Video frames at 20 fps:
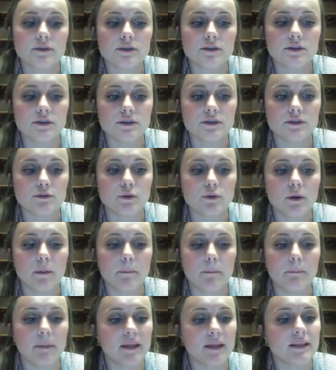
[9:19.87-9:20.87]
to
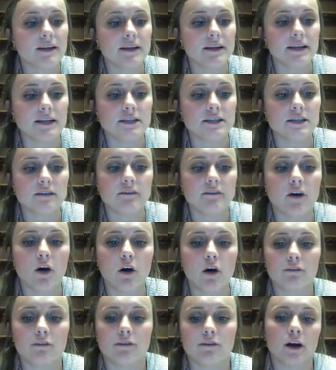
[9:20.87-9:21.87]
meet the needs of
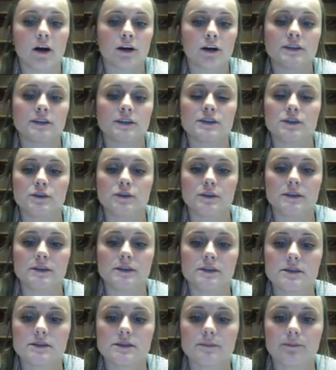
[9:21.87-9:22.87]
all of our
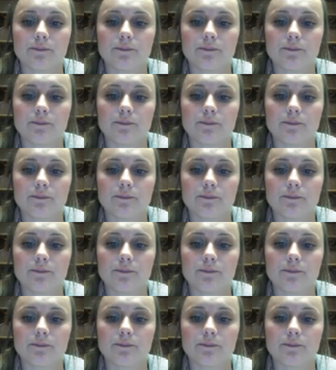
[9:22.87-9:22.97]
students.